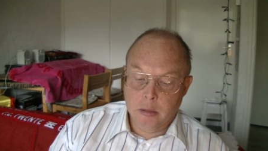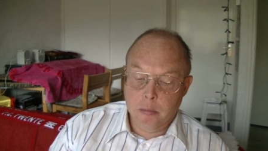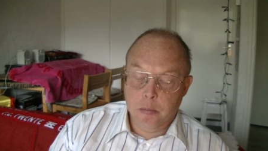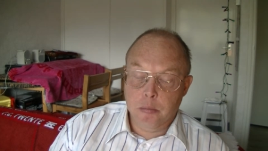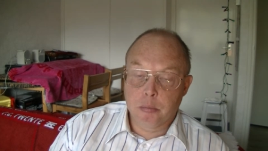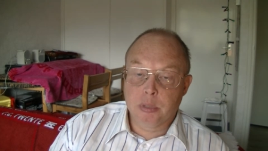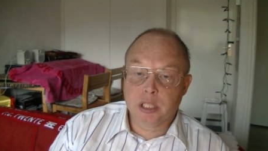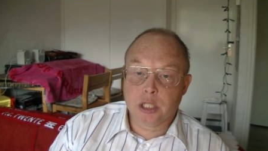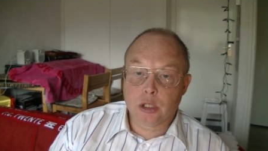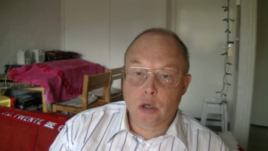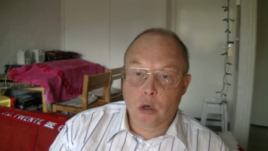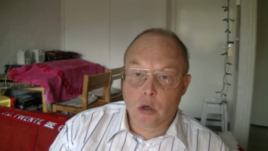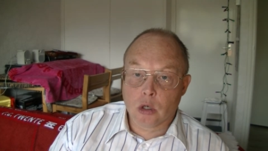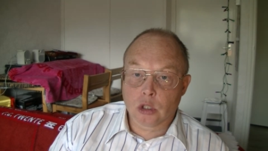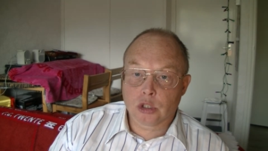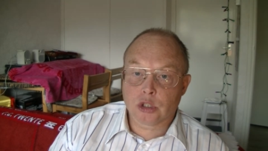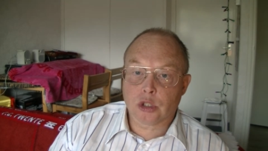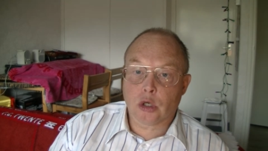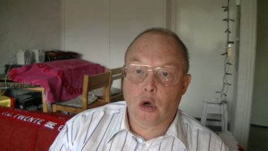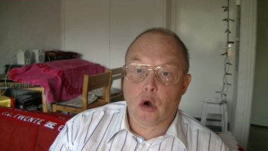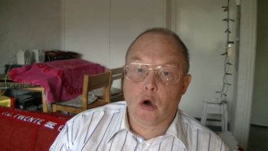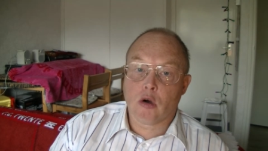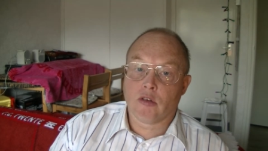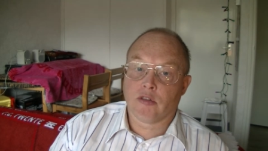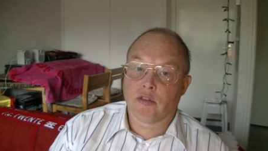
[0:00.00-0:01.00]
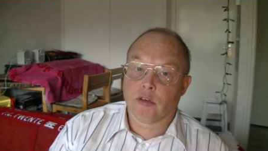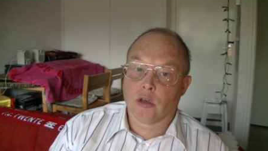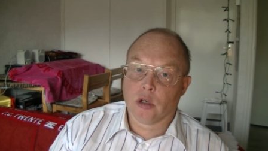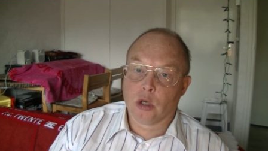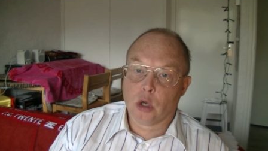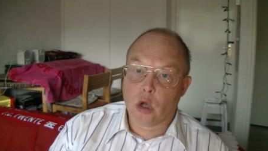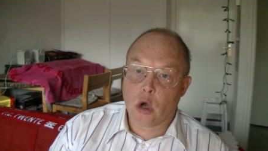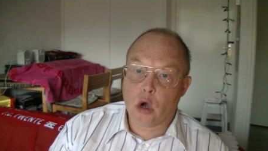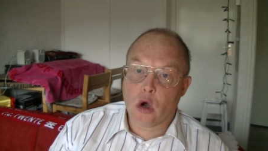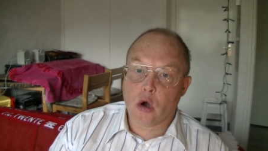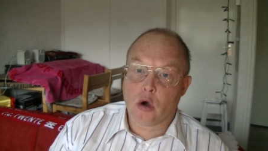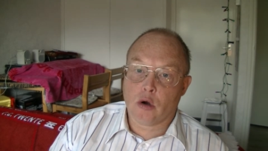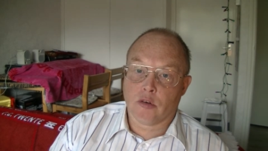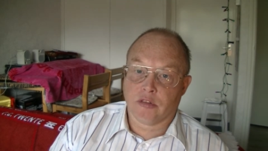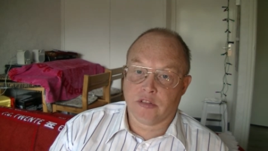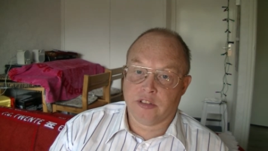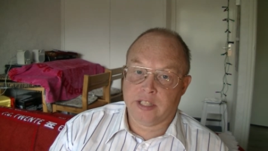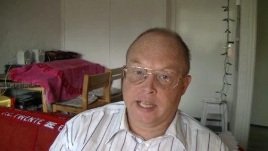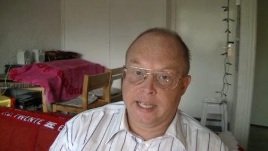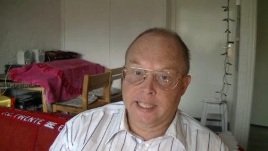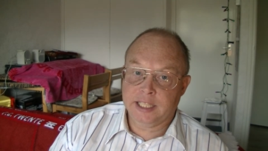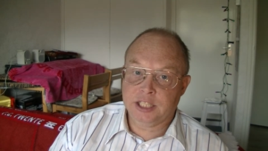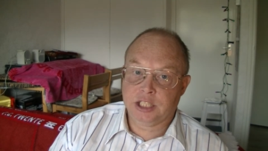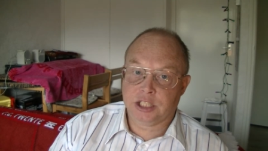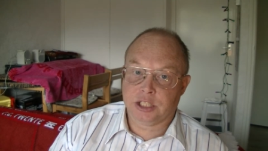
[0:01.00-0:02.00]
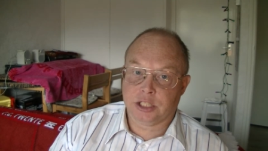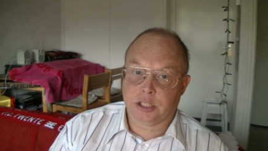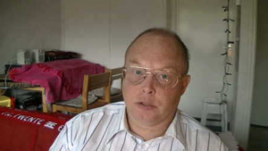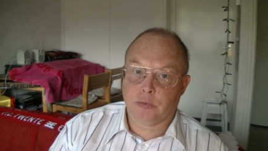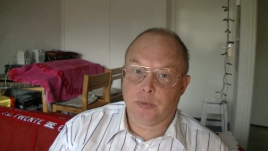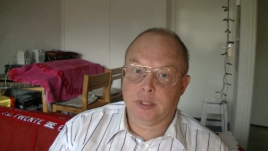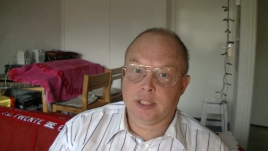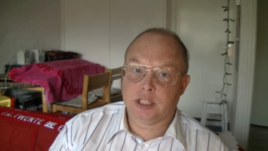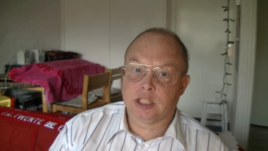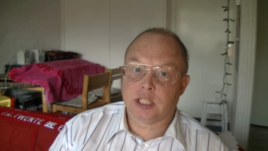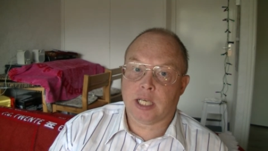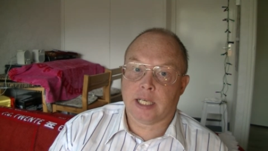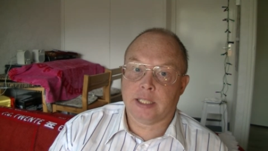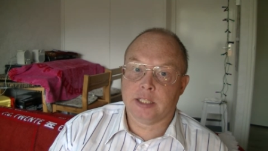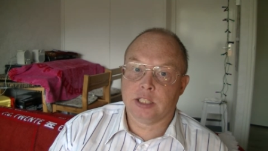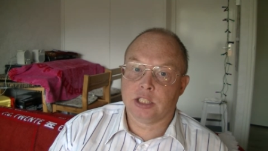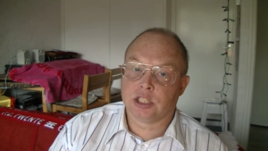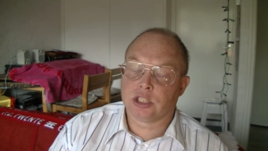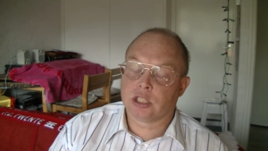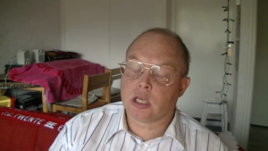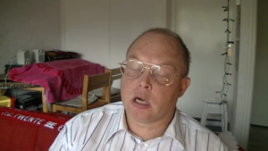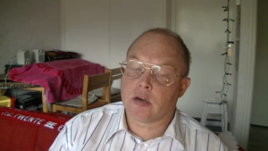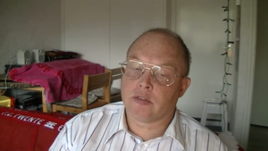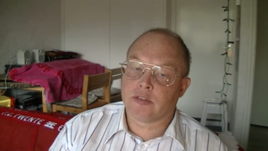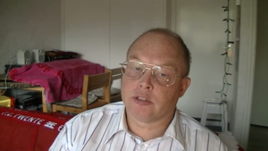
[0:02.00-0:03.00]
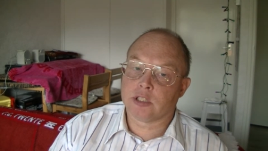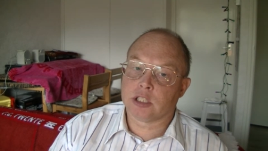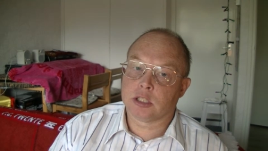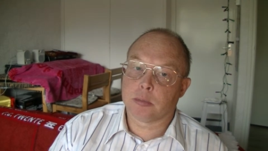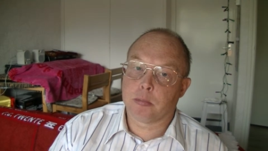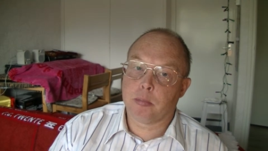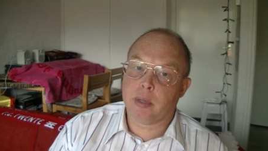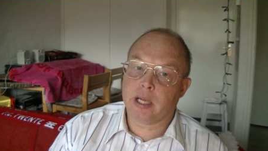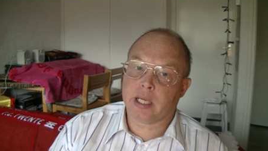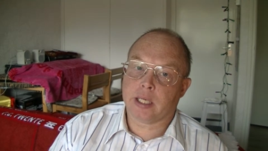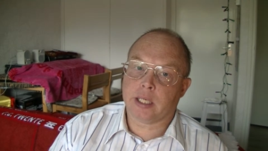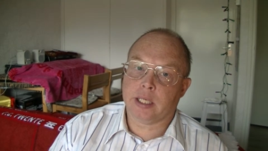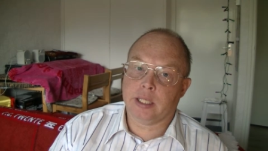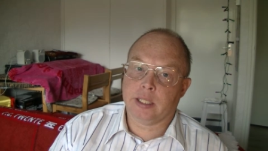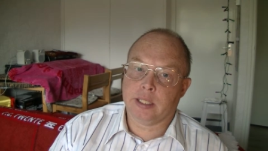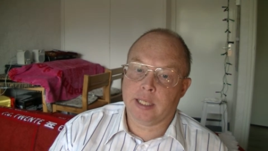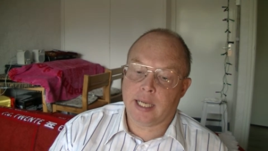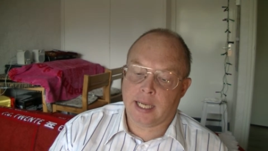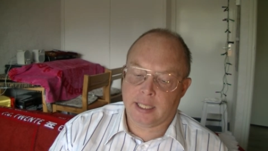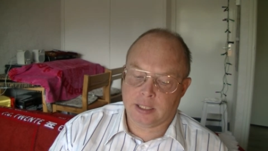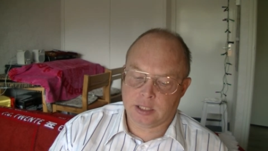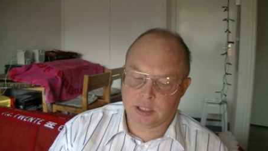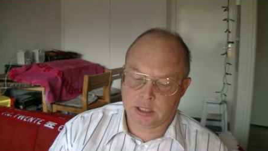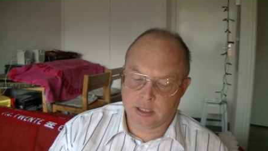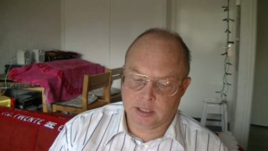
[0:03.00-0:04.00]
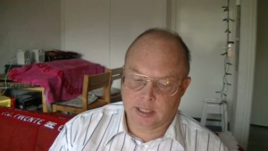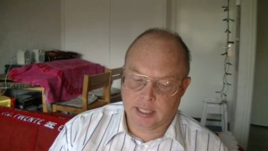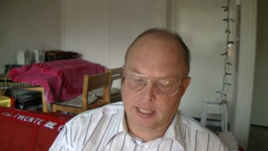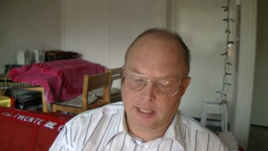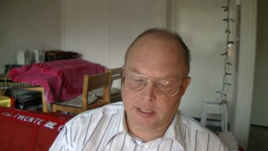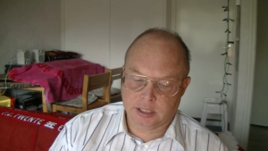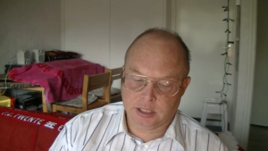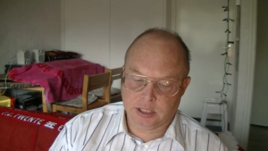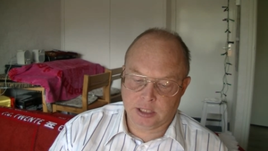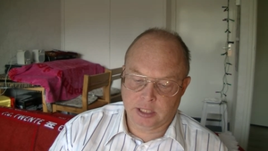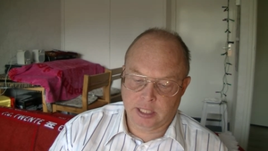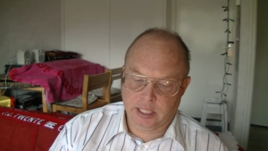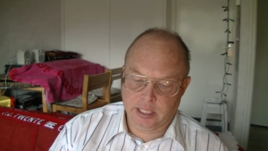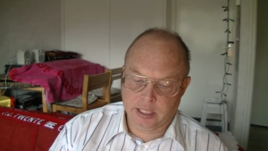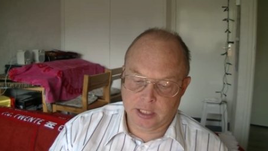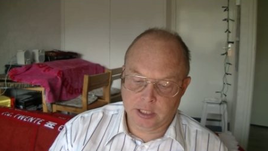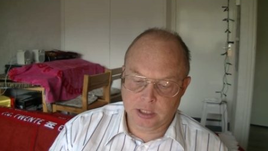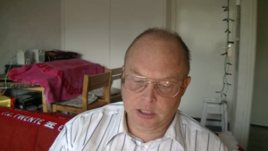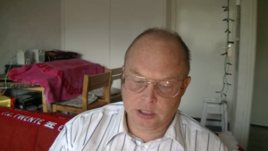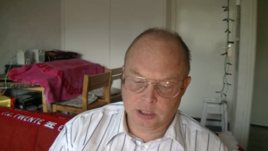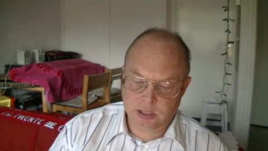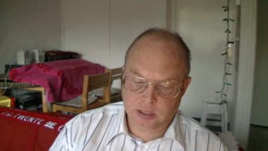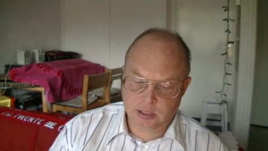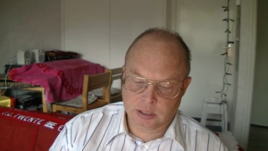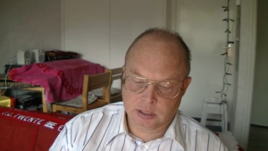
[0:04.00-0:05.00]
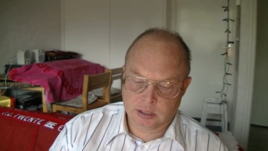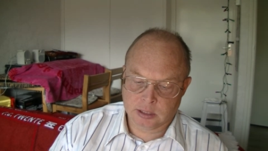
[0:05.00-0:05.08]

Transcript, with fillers: because of a law of nature which I discovered back in 1998,